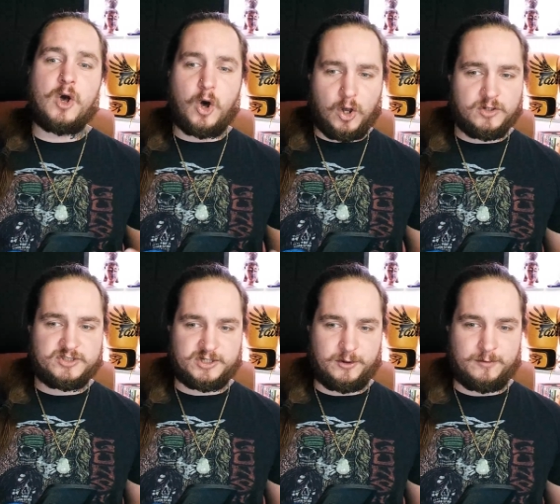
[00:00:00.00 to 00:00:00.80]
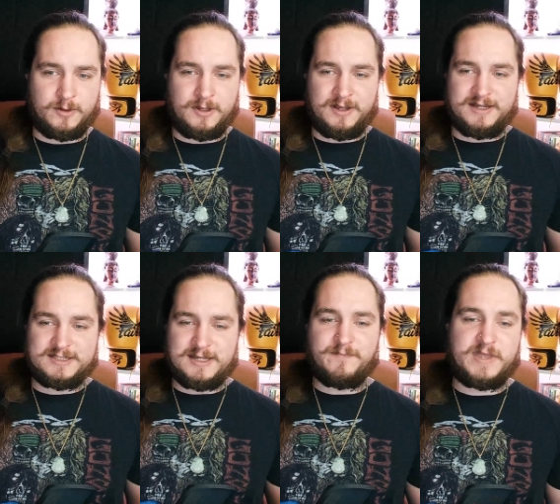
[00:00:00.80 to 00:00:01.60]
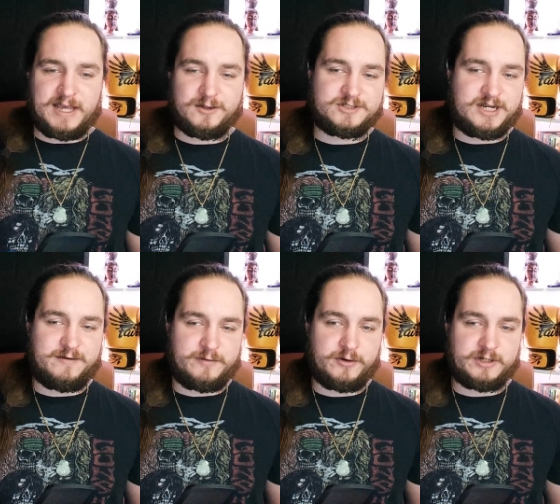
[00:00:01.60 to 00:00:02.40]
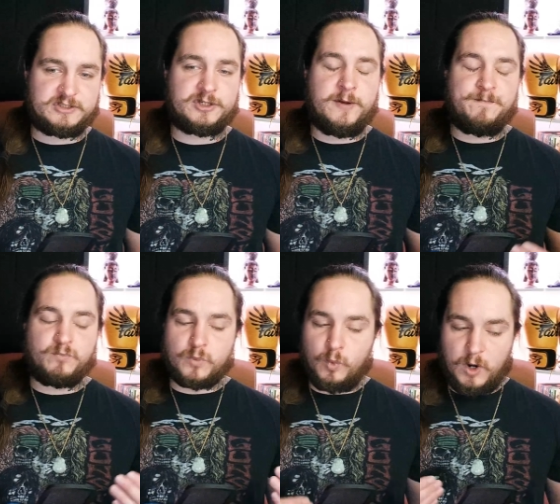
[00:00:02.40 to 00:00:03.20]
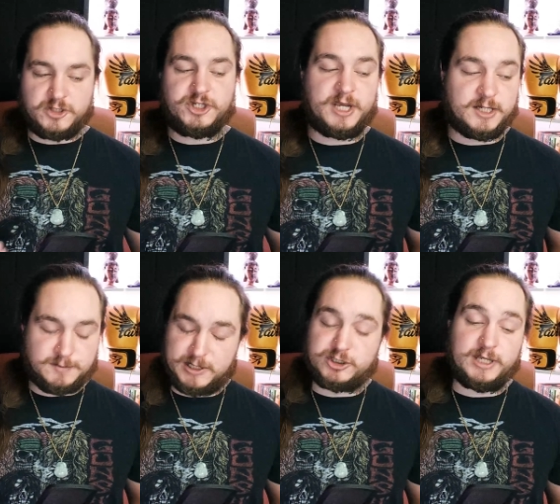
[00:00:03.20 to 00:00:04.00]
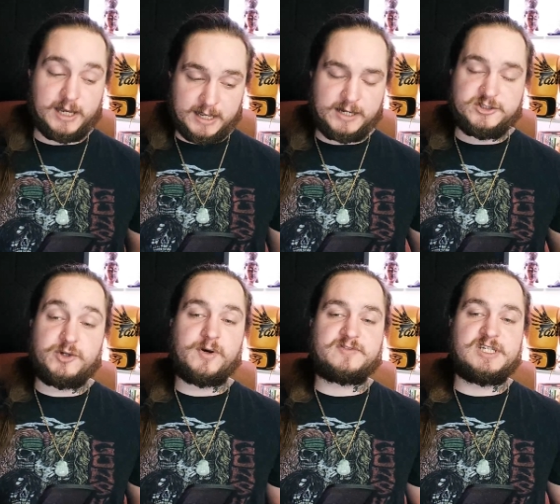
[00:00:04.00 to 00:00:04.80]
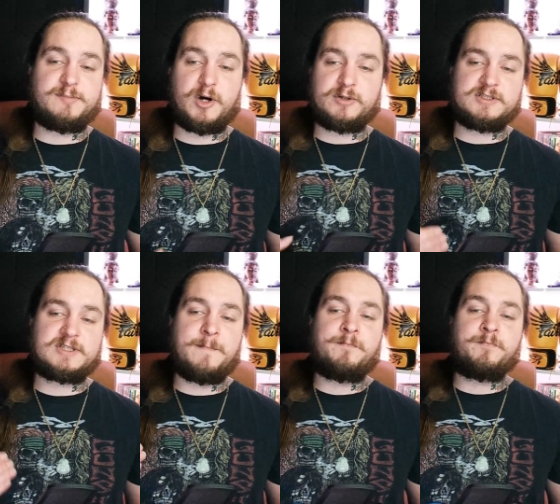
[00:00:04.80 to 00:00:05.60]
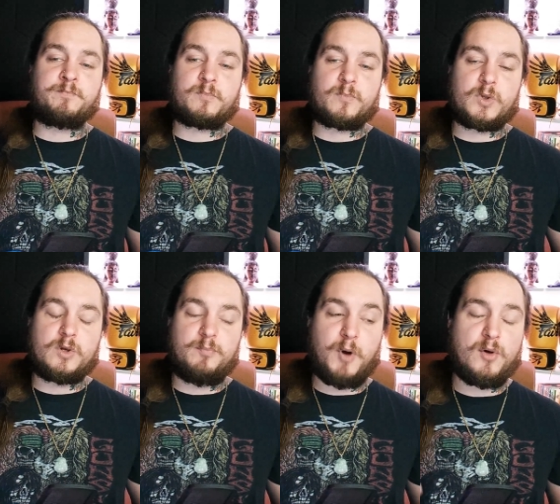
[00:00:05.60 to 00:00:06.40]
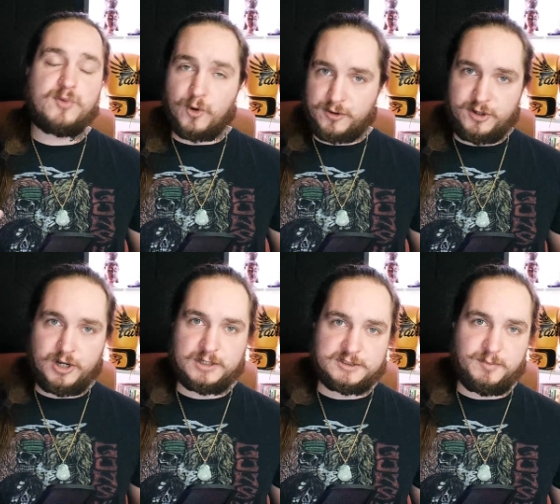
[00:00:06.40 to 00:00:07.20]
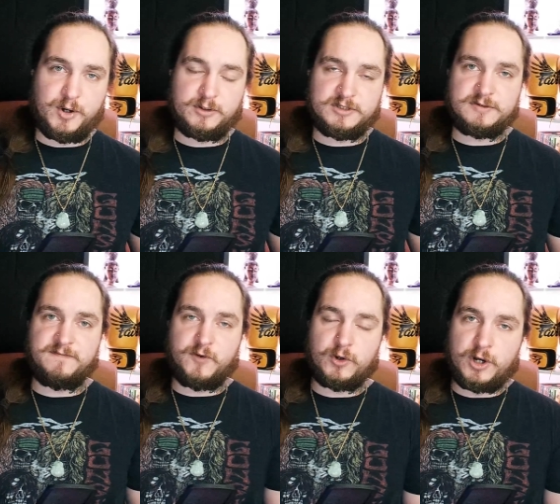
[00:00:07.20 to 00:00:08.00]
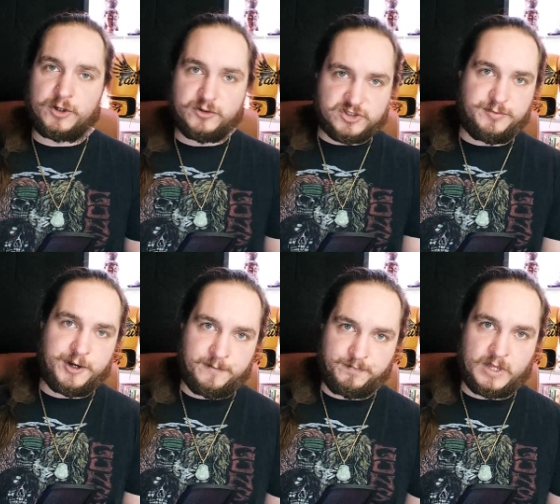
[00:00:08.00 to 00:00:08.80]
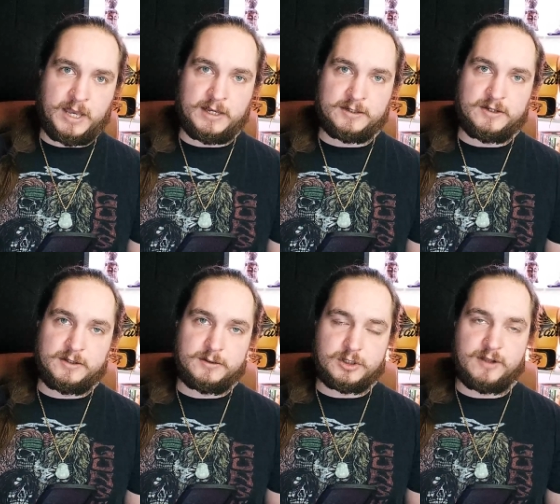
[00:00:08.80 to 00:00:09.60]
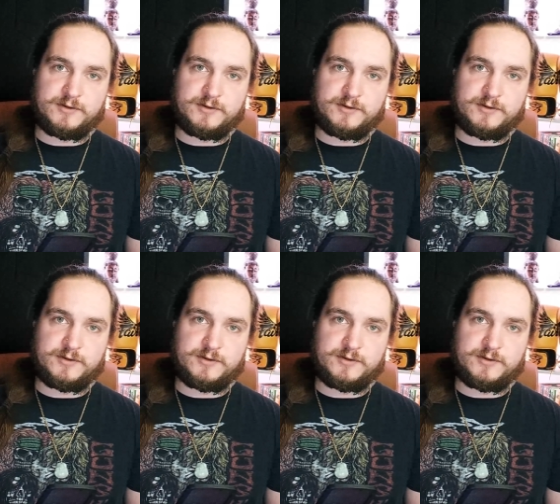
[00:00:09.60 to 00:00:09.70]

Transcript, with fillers: Also, something else that I've noticed watching, especially again his UFC opponents, both orthodox opponents, Volkan Ozdemir and Glover